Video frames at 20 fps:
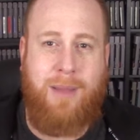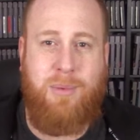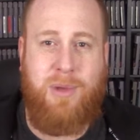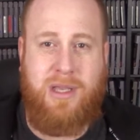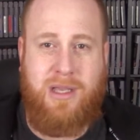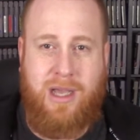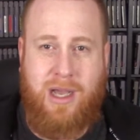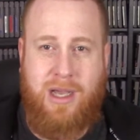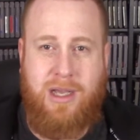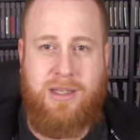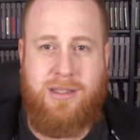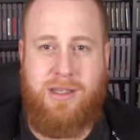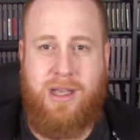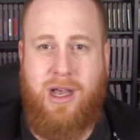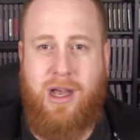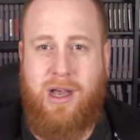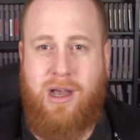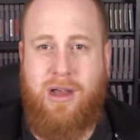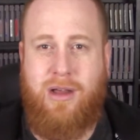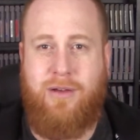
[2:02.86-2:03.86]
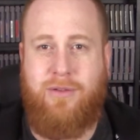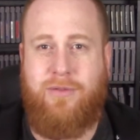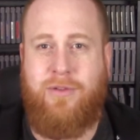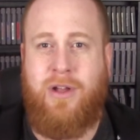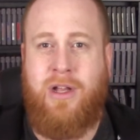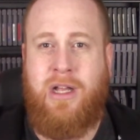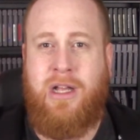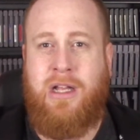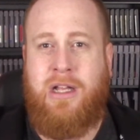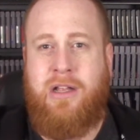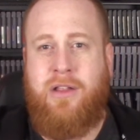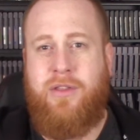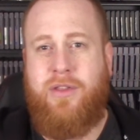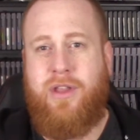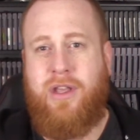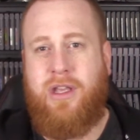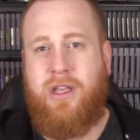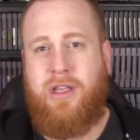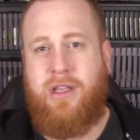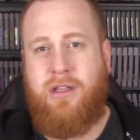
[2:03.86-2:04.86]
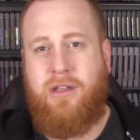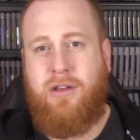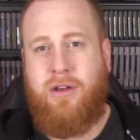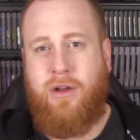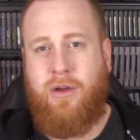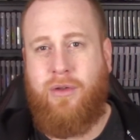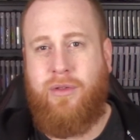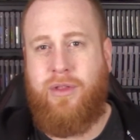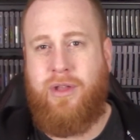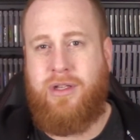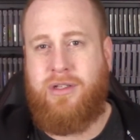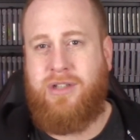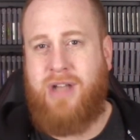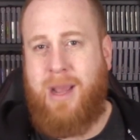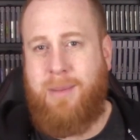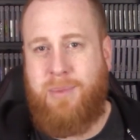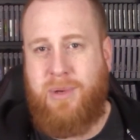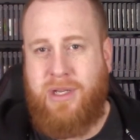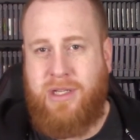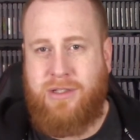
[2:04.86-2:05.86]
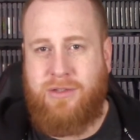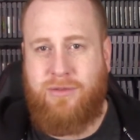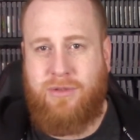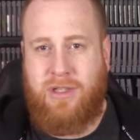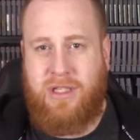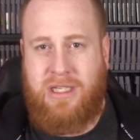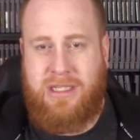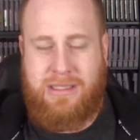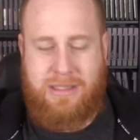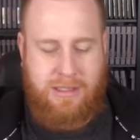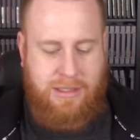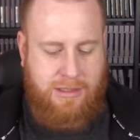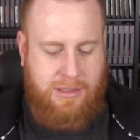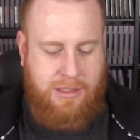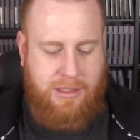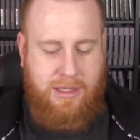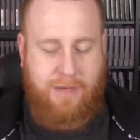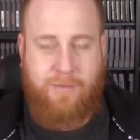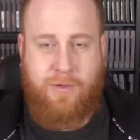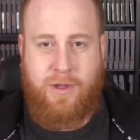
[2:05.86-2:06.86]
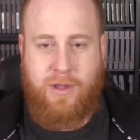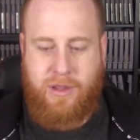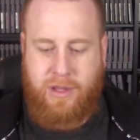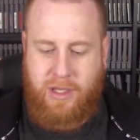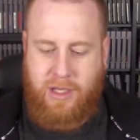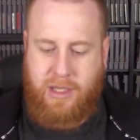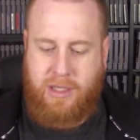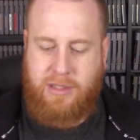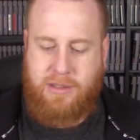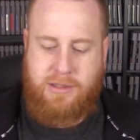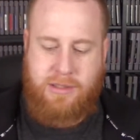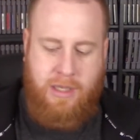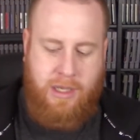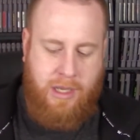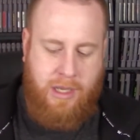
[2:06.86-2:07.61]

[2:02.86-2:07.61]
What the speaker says: because of the Japanese releases and different things.